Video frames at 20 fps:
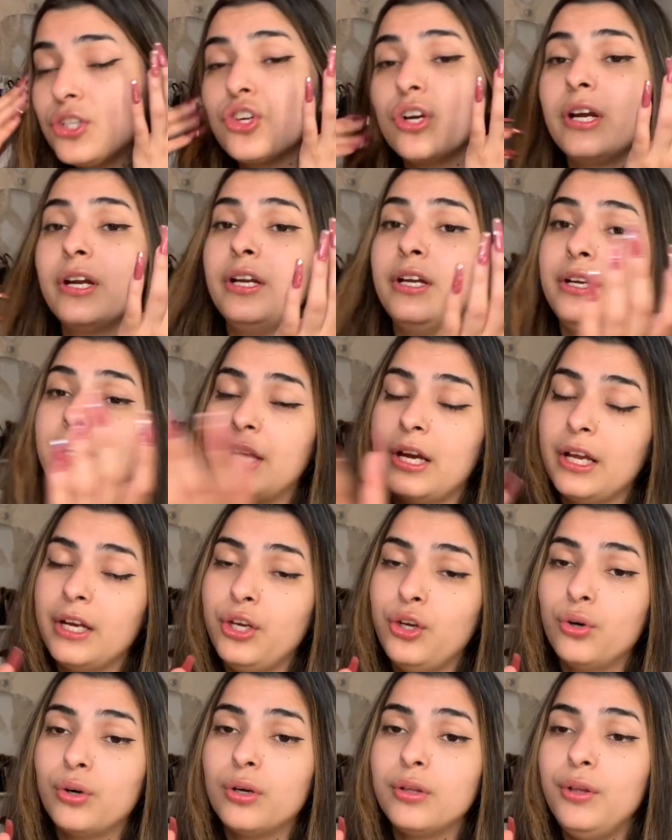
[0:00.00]
Trying to get
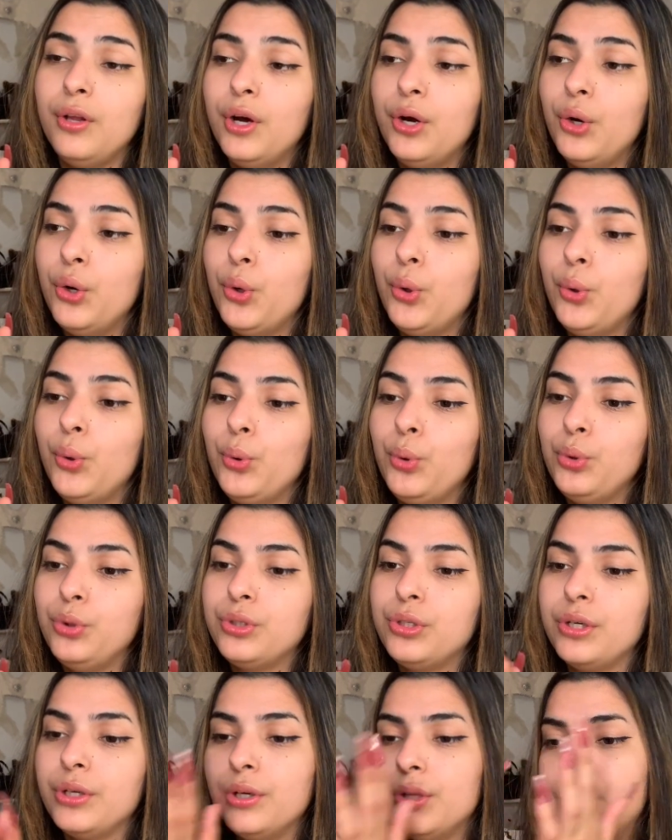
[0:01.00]
new
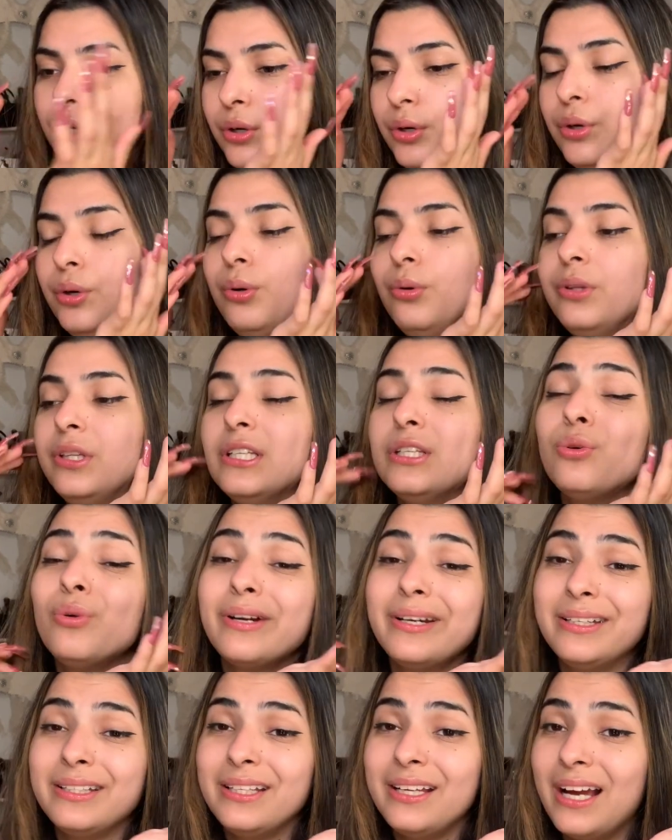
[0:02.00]
clothes. You know, this
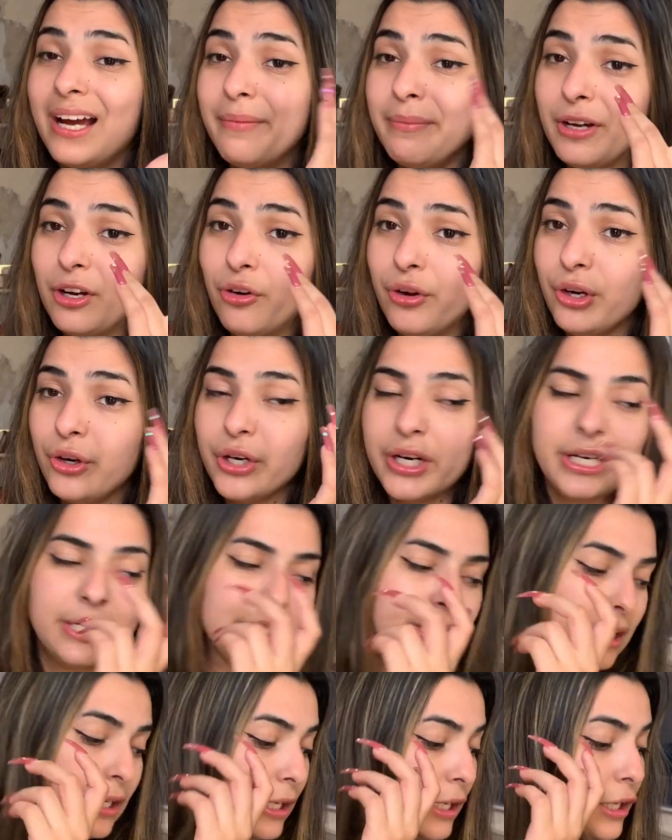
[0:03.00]
quarantine got me going
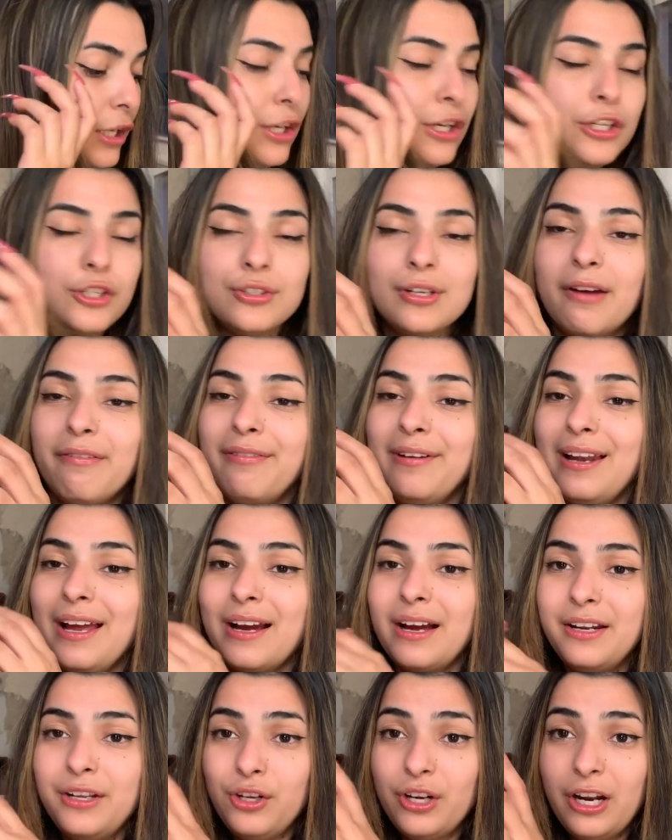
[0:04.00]
crazy. So I feel
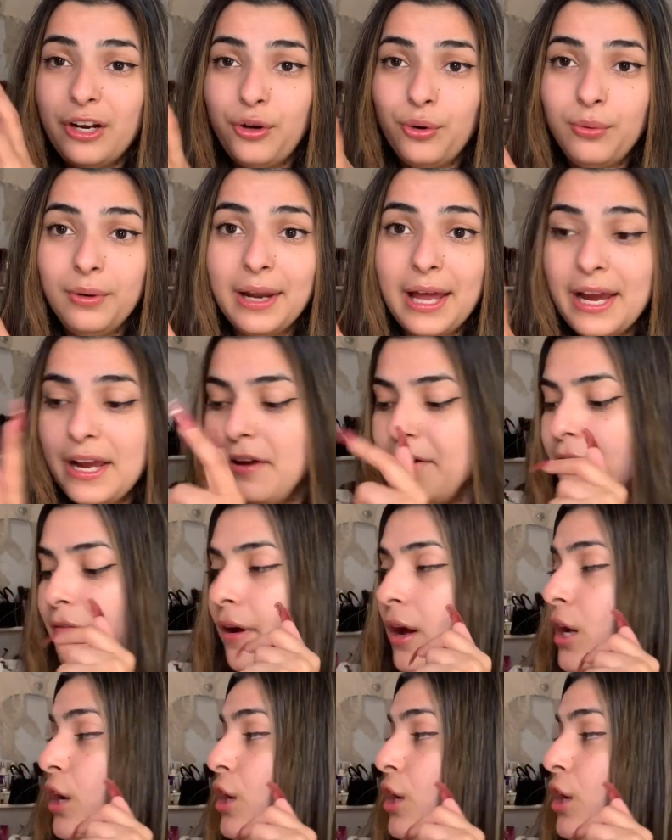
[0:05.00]
like I need a new life.